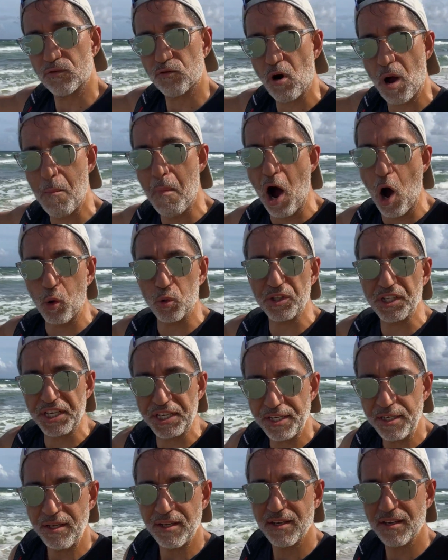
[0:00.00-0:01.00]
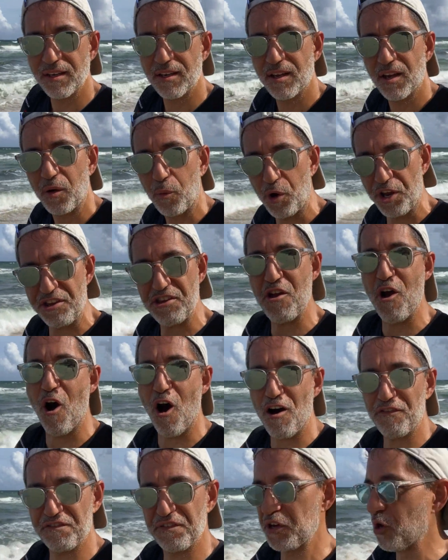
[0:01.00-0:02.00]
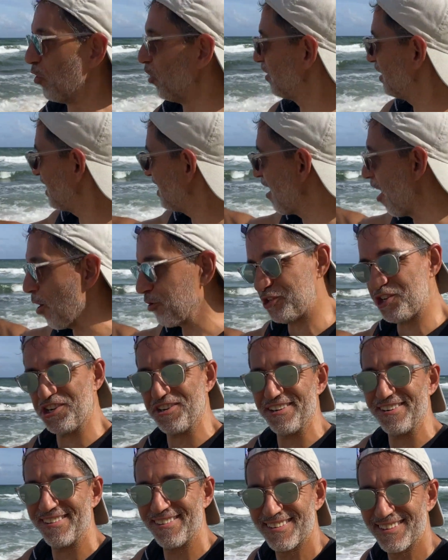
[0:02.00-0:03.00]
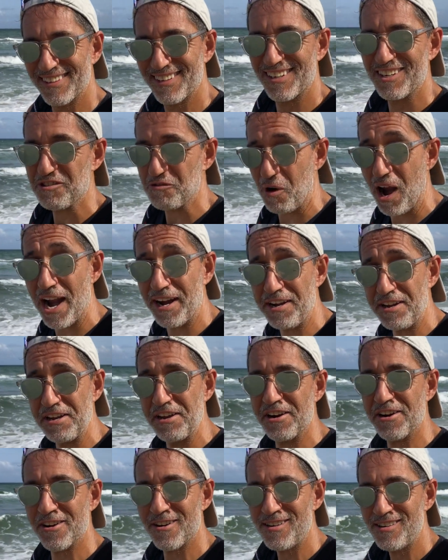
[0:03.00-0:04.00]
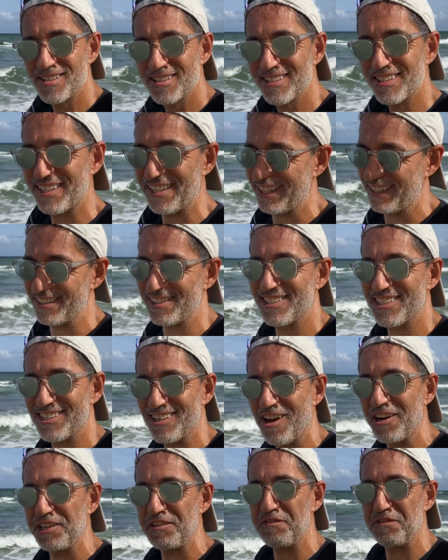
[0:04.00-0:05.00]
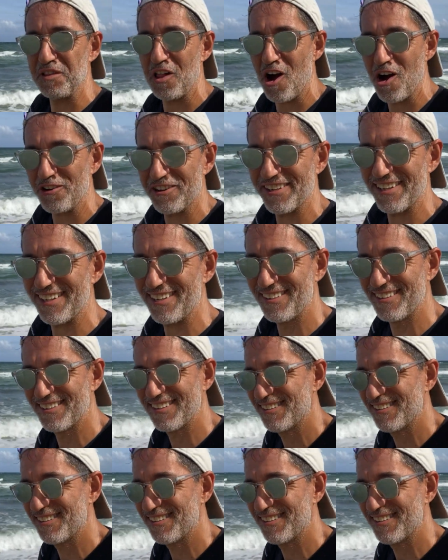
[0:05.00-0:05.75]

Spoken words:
remotely with your view of the ocean right here in sunny Florida.